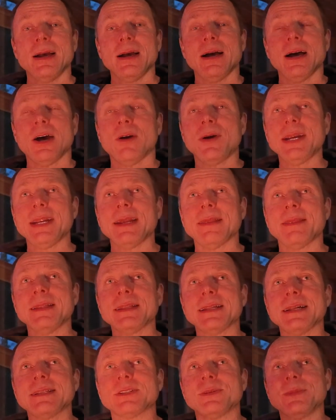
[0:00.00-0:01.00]
All right, I
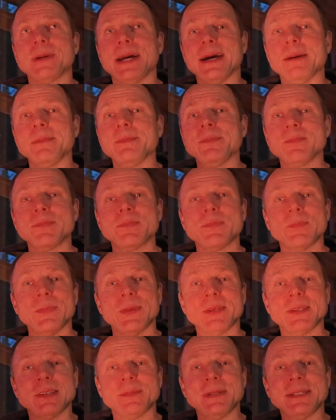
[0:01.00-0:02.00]
think that's a wrap.
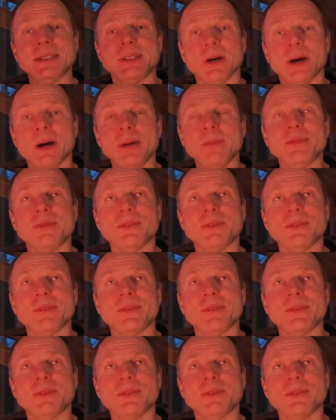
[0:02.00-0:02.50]
This has been Tom